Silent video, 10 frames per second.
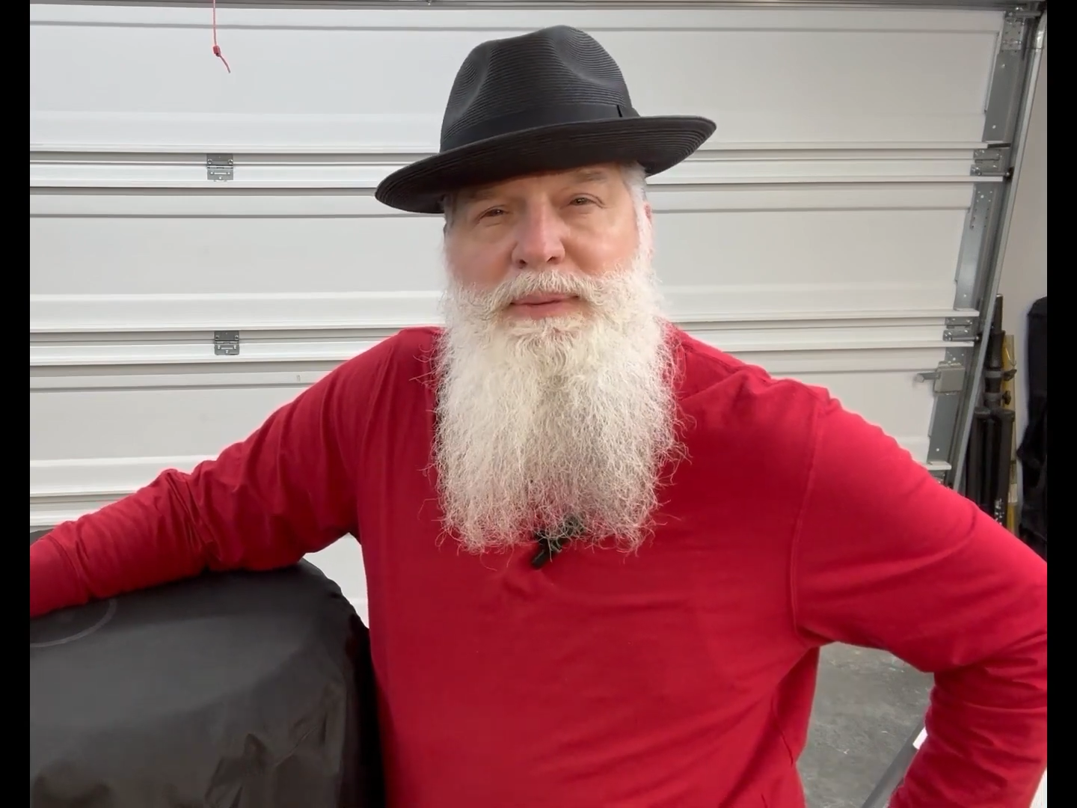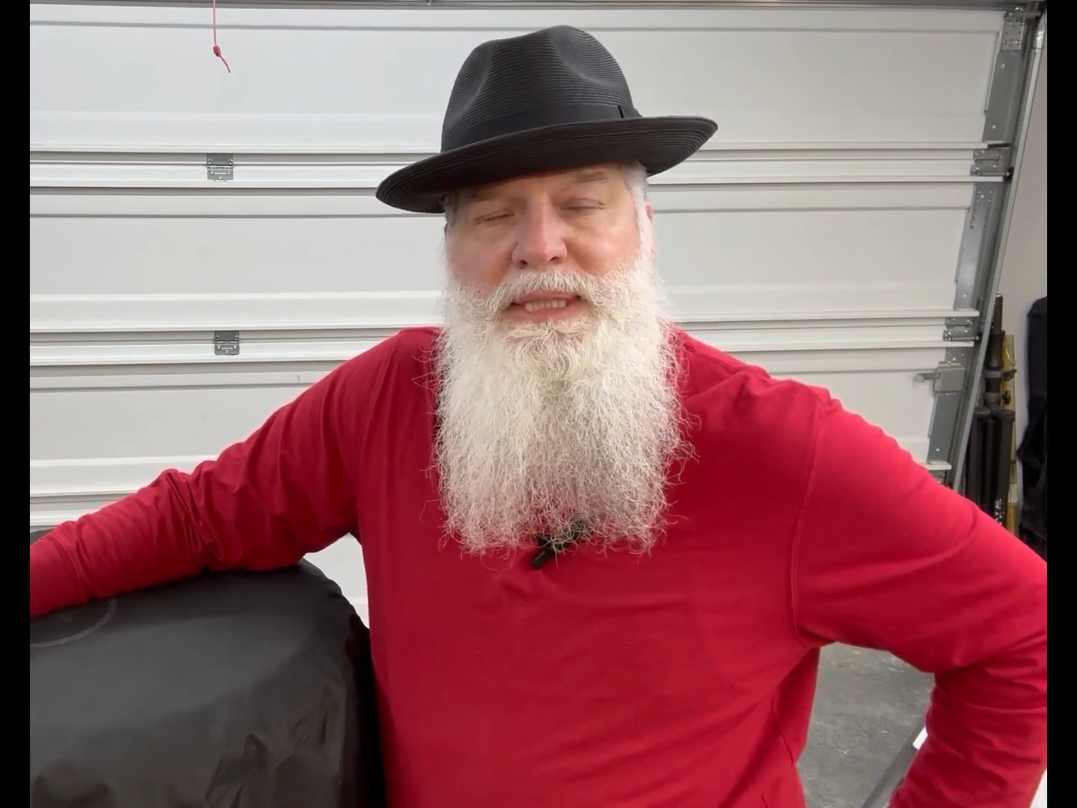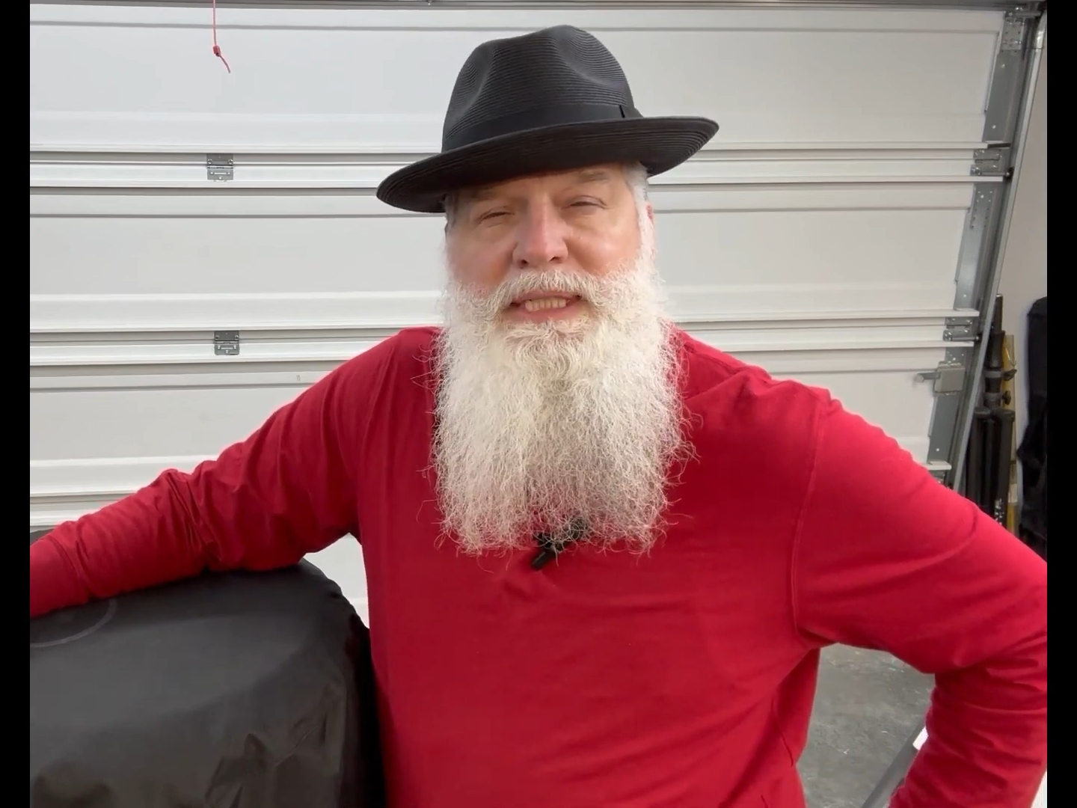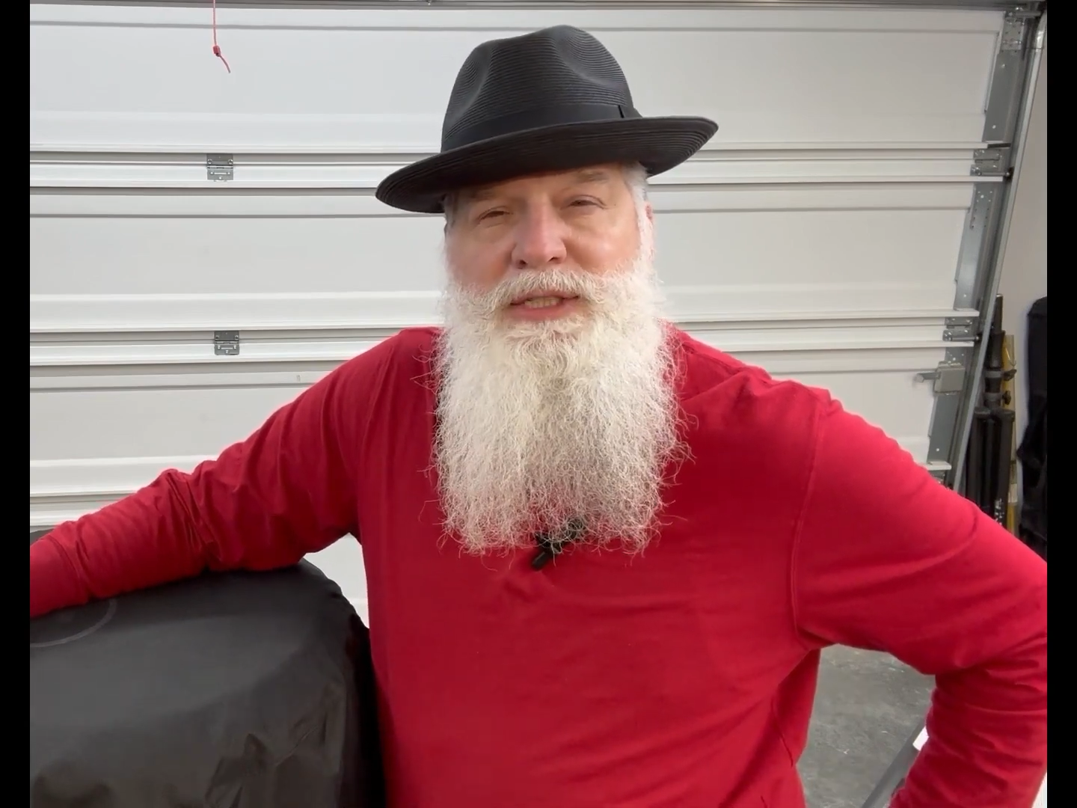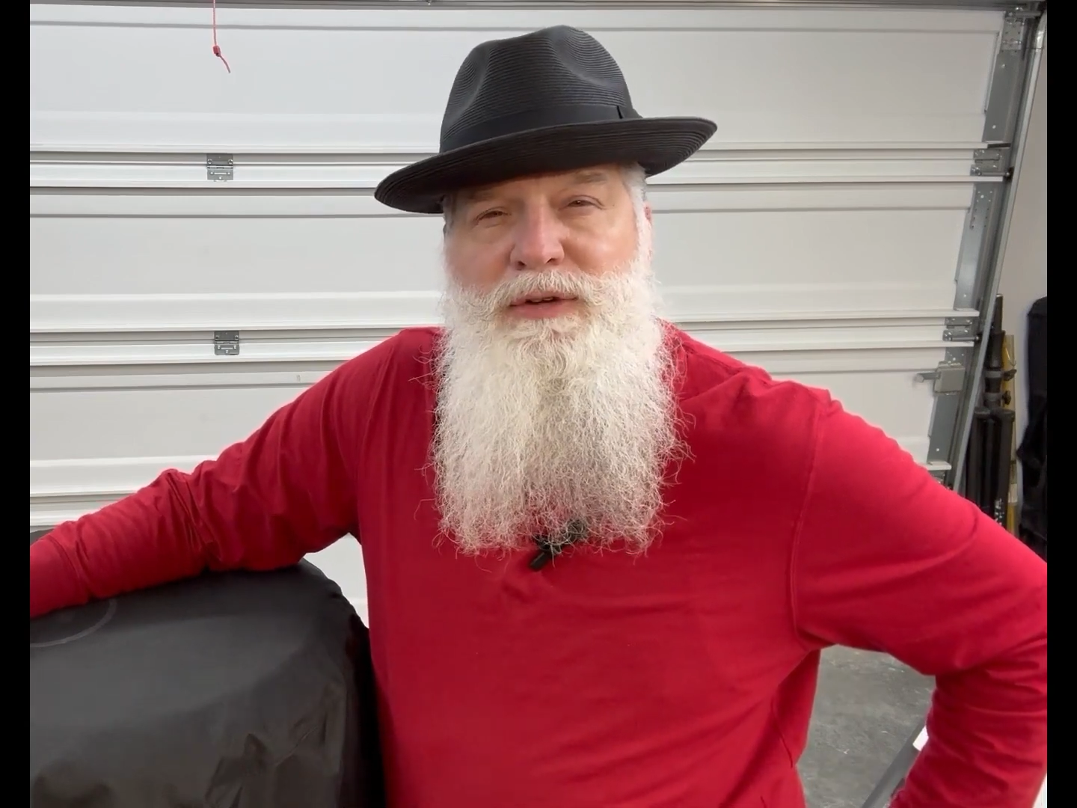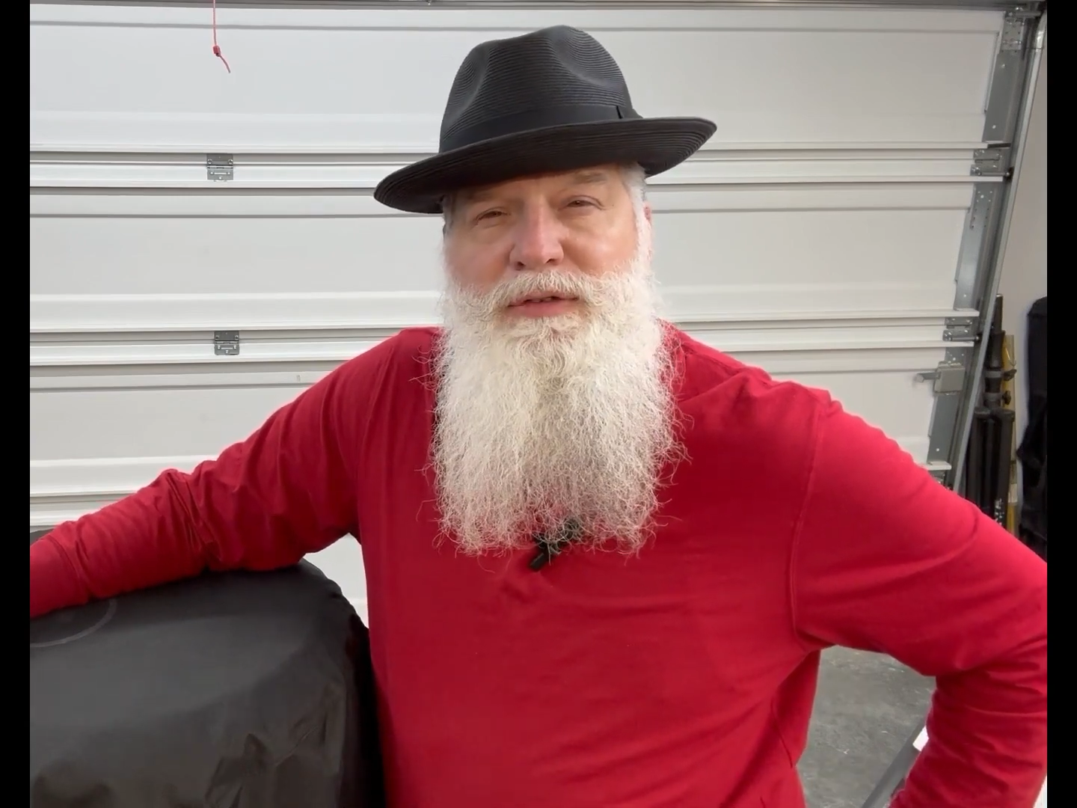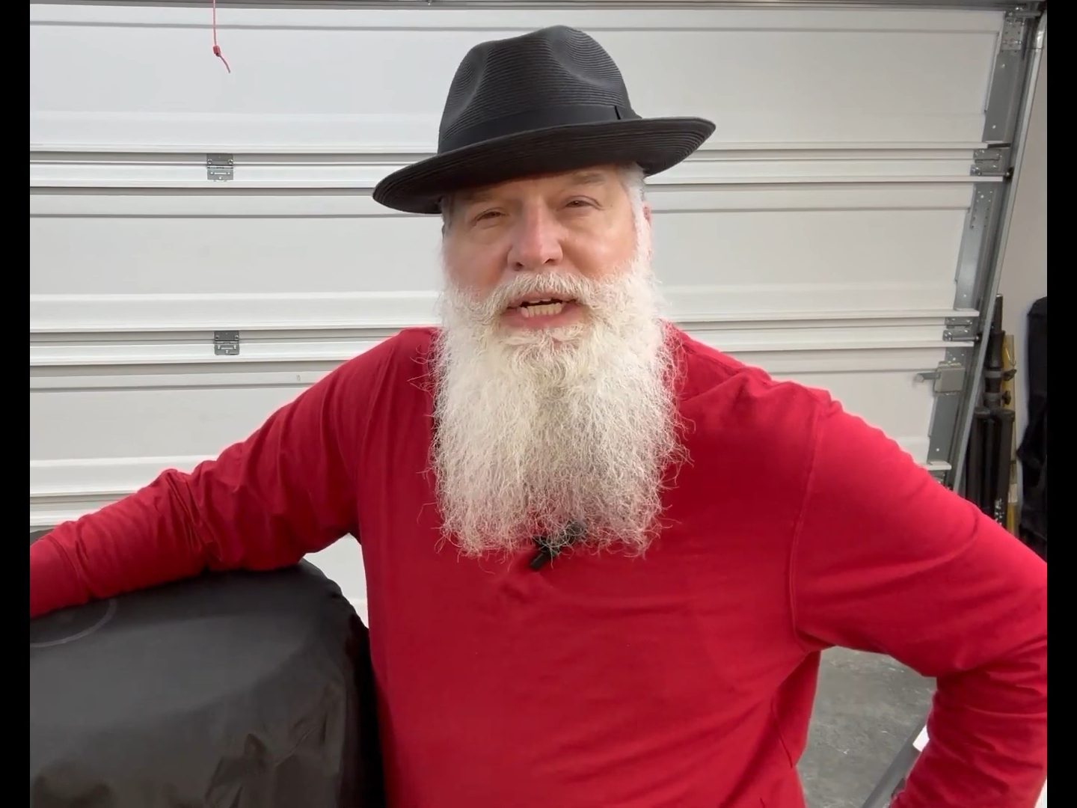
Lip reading: please don't